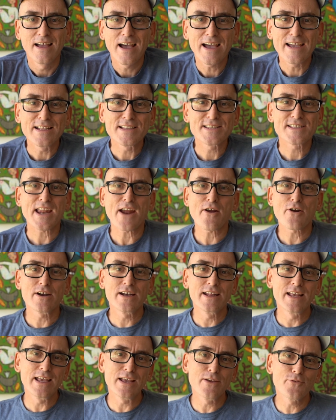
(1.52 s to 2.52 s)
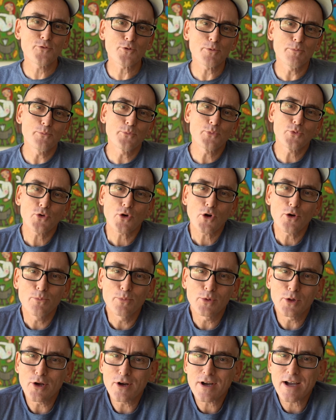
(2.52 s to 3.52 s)
Hey, it's Darren here from
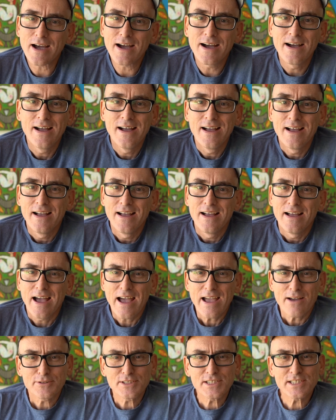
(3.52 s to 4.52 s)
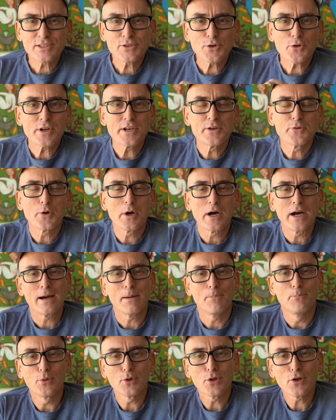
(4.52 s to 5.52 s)
ProBlogger. Hey, I was just talking to
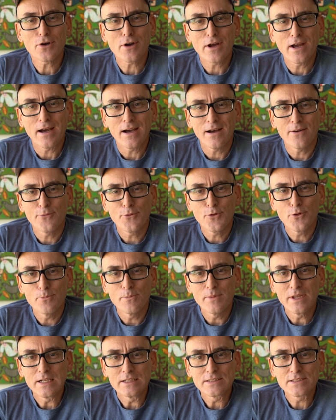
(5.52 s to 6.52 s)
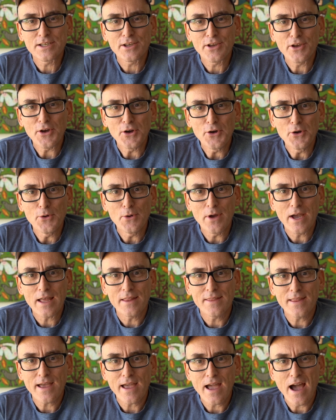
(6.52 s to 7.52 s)
a blogger a few minutes ago
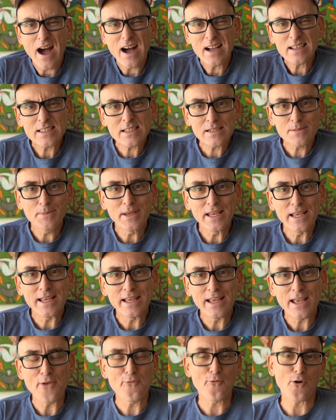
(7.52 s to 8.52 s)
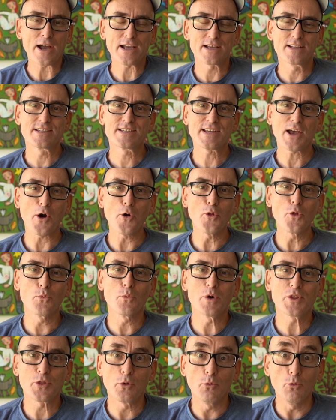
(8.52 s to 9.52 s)
and they asked me if I could tell them
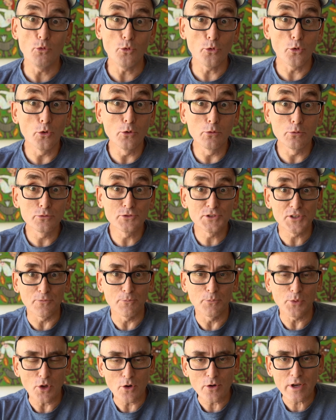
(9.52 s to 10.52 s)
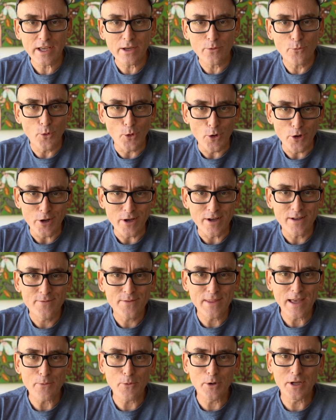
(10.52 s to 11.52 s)
what the rules of blogging were.
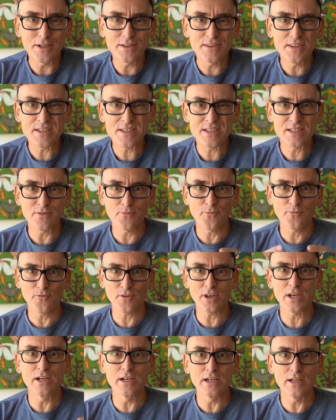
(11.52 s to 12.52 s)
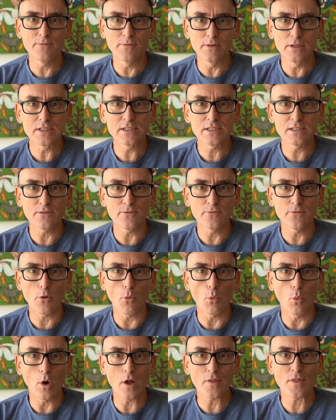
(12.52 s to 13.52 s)
They wanted this definitive list of
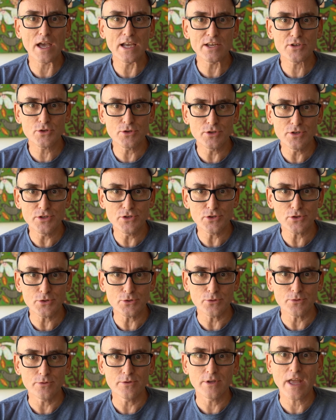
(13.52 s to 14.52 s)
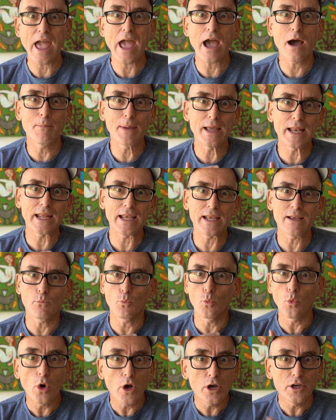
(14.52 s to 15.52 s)
what they should do, how many
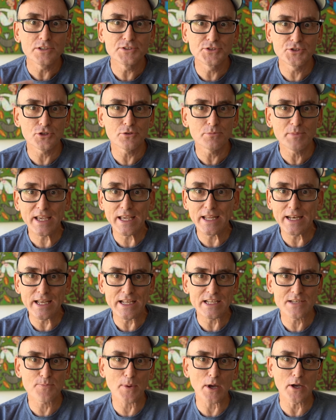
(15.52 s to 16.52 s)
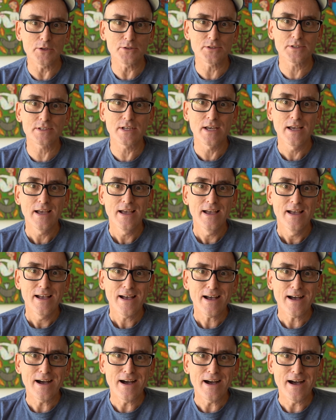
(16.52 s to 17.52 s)
words should be in each post,
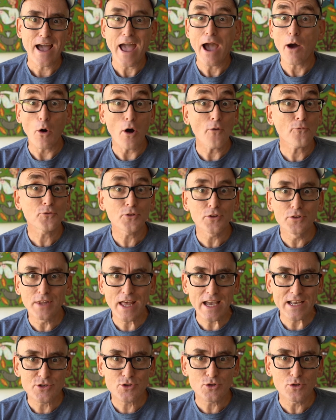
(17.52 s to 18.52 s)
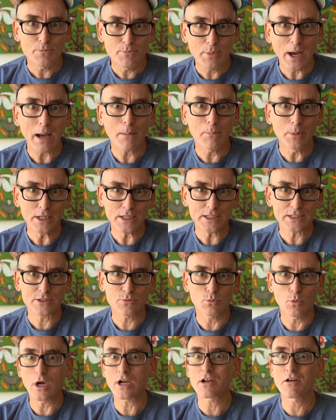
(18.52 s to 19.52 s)
how often they should publish,
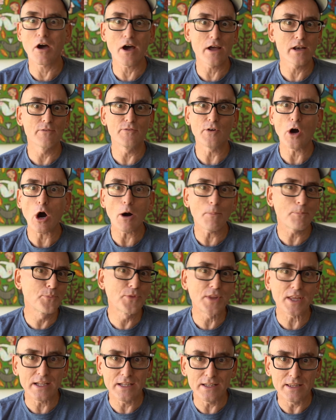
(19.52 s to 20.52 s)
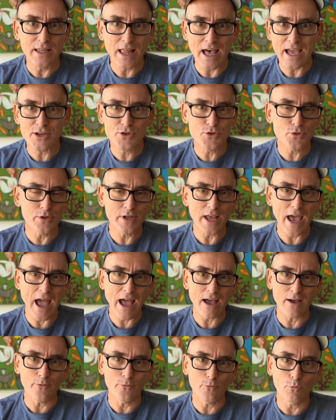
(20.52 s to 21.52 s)
what kind of opt-in they should
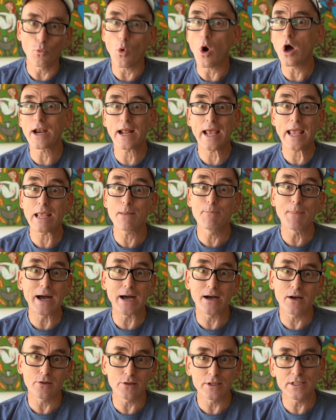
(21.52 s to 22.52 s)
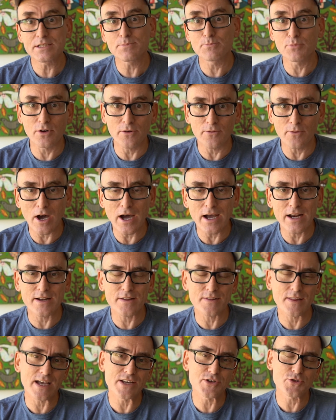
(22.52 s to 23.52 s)
have, what email list provider
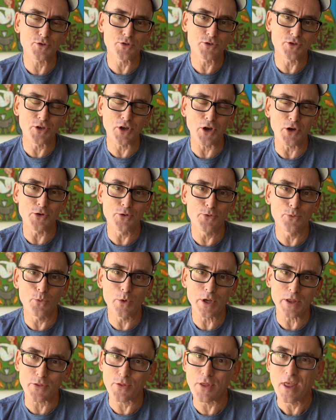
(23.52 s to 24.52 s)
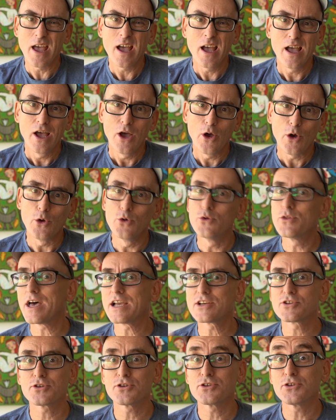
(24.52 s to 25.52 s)
they should go with, who
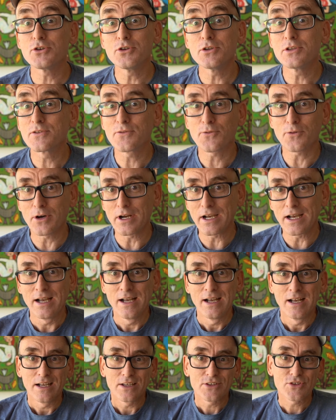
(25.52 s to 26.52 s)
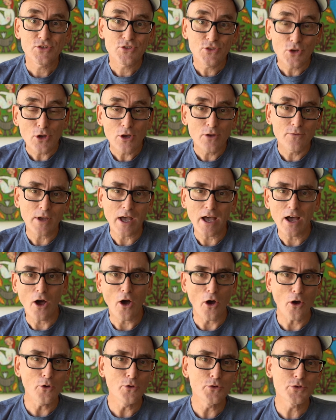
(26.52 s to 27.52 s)
they should use for a server
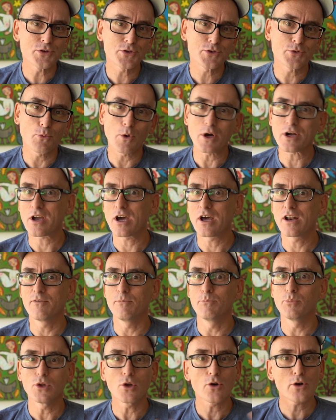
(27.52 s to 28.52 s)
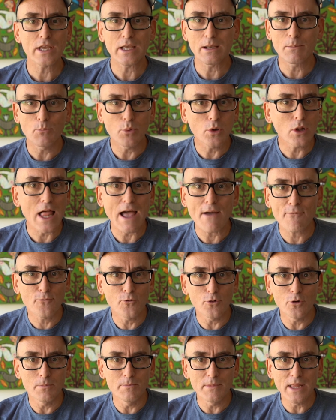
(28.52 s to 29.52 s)
host, what kind of blogging
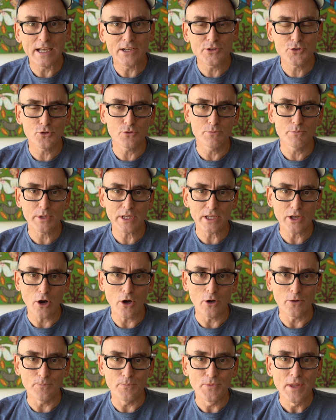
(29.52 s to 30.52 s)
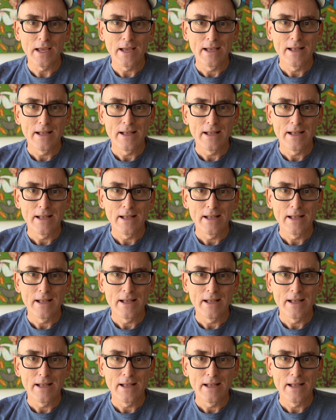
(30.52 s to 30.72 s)
platform they should be on.